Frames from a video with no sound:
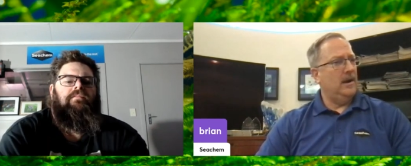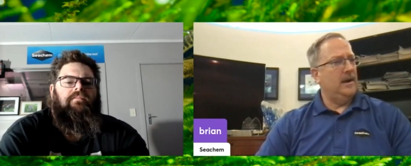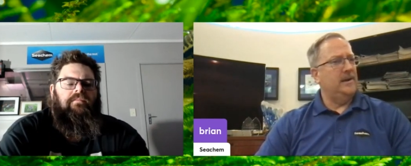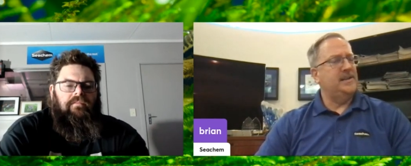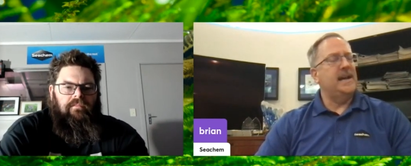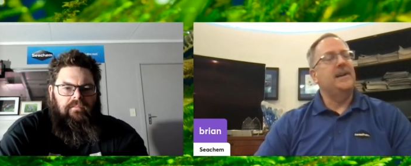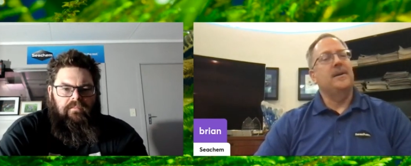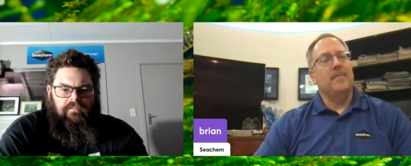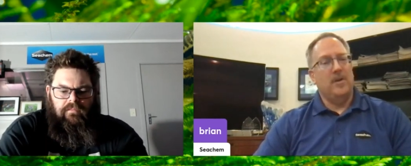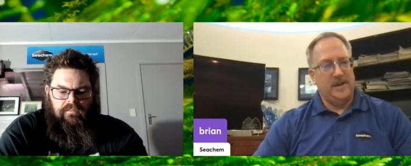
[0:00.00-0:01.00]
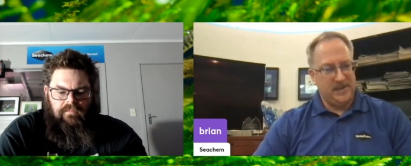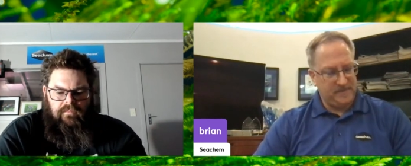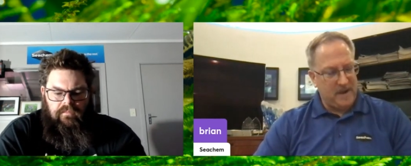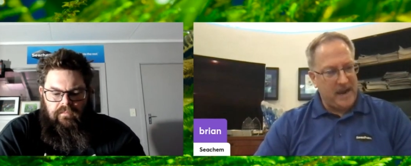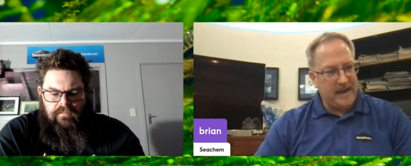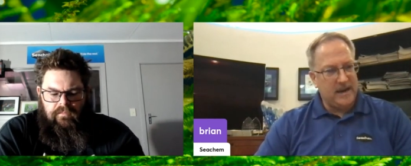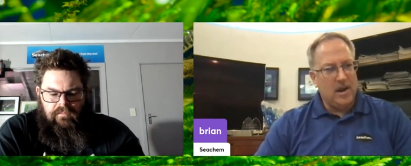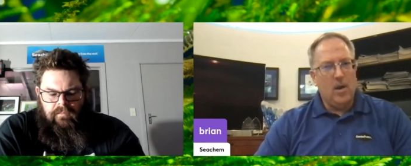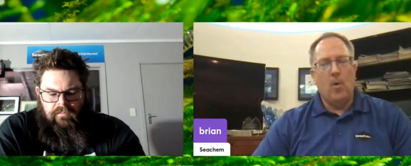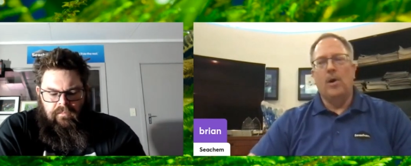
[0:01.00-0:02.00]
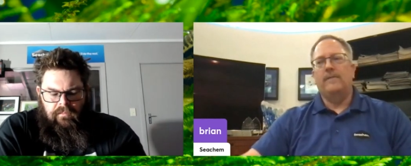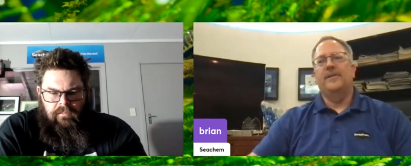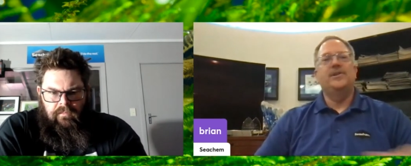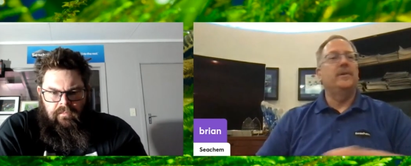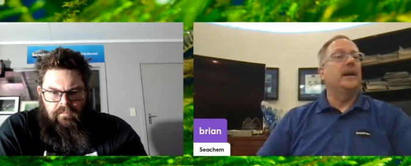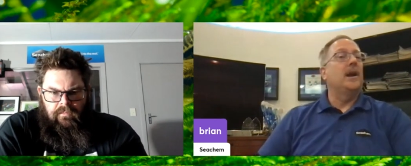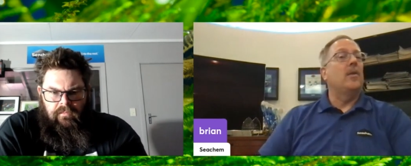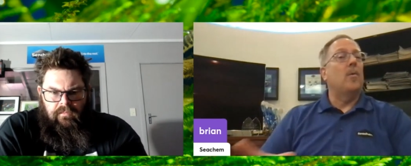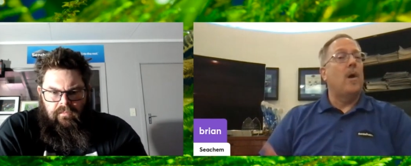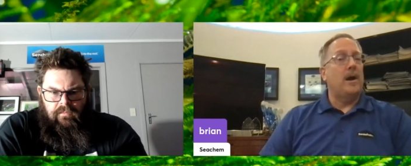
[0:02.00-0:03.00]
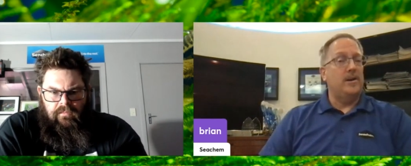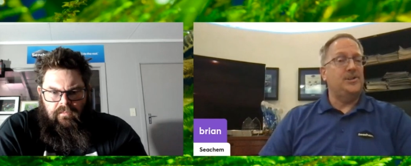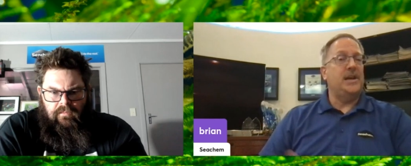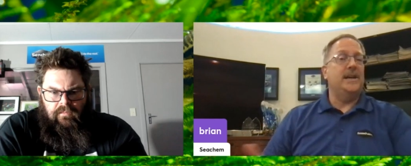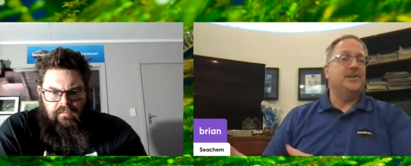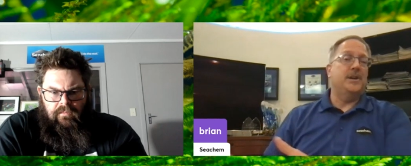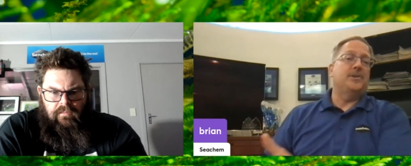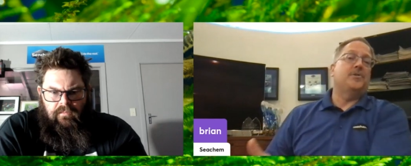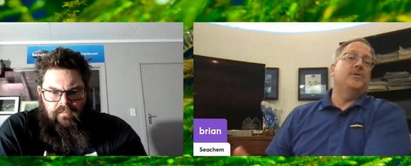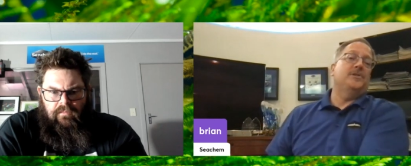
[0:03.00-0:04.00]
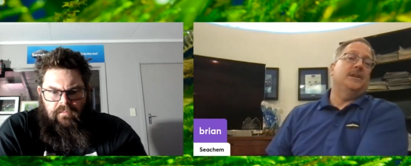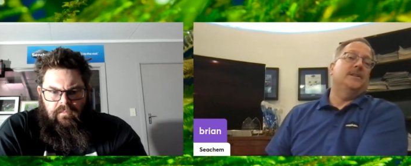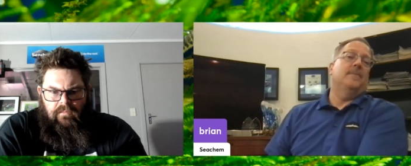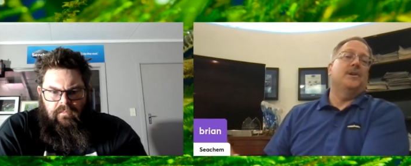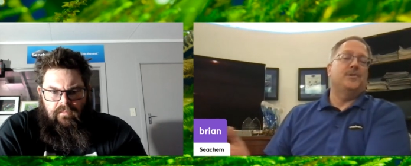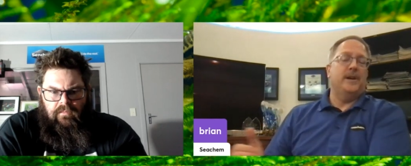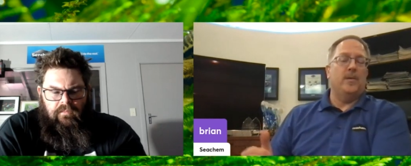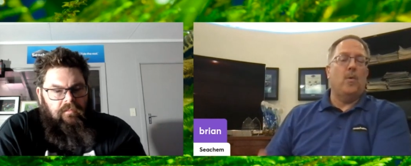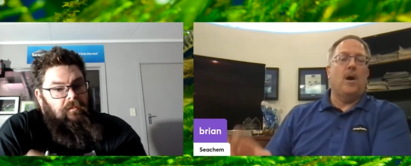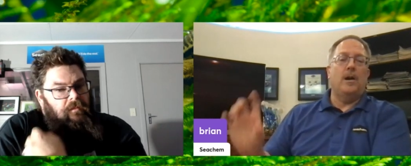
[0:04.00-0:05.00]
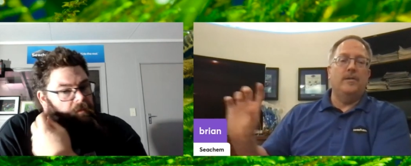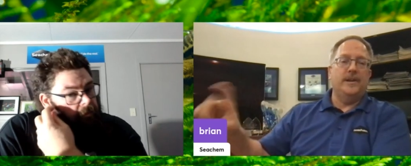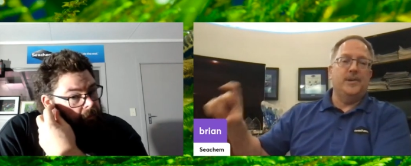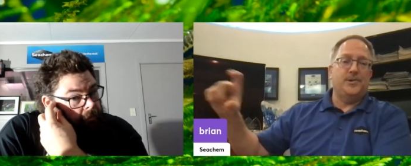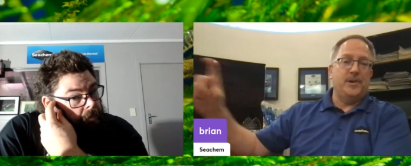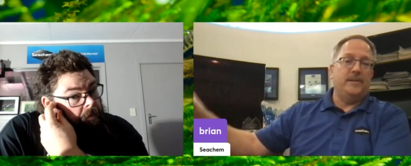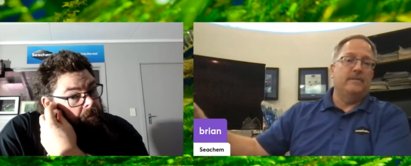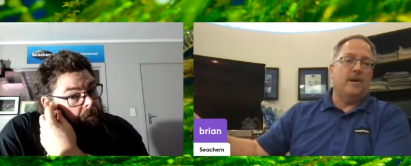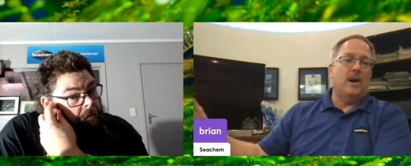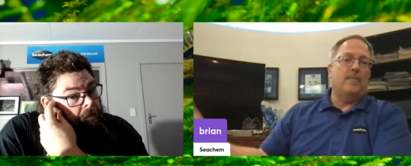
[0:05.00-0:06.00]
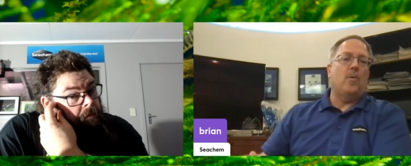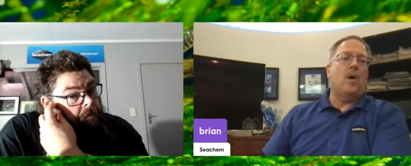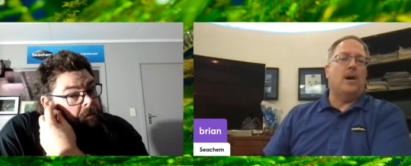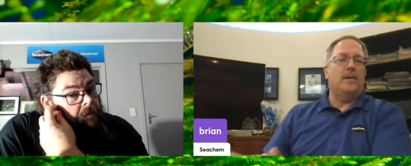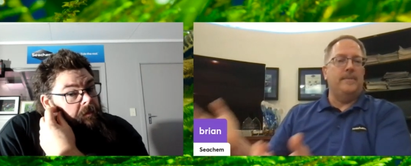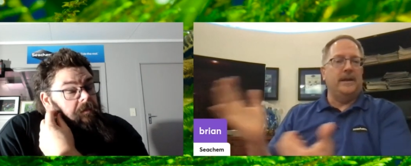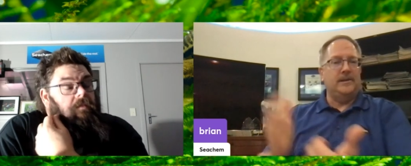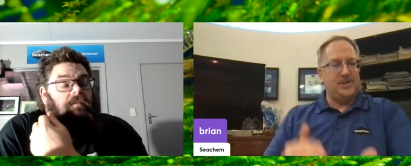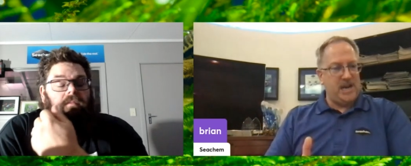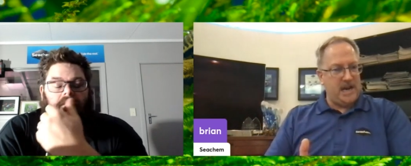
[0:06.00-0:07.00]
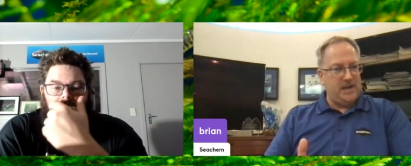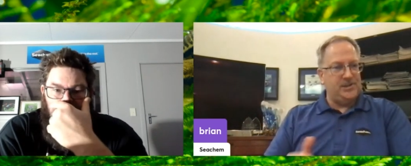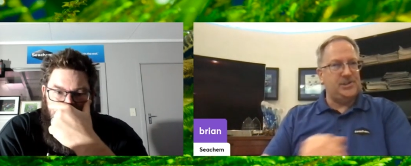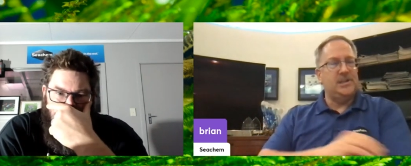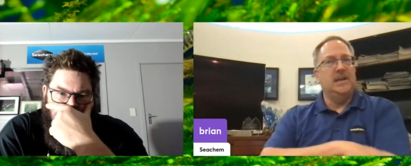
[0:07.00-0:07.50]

Speaker 1: unintended ammonia spike or if you're doing another water change and introducing some untreated water, then you treat the volume of water being changed.